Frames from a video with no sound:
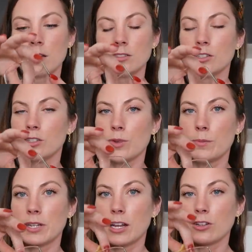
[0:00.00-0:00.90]
It's a
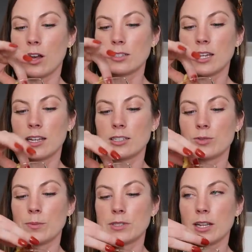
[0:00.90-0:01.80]
sweet potato latte and a
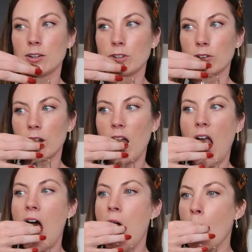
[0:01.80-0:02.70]
sweet potato donut.